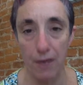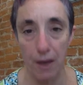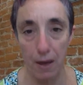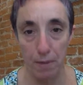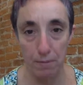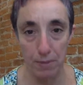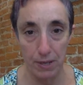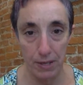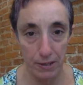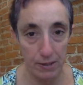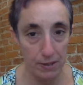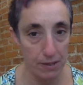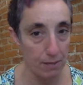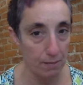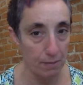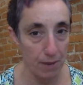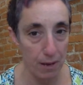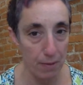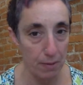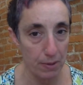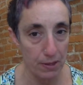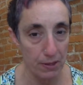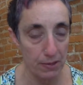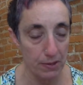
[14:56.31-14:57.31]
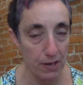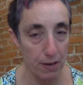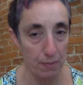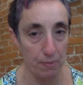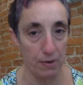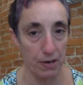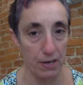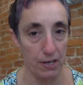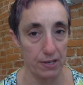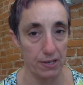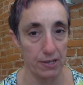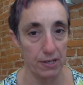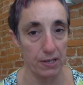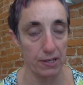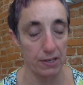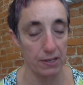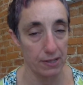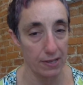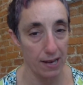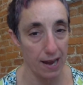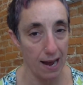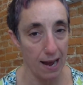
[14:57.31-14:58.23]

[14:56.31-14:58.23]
that means that maybe the separation isn't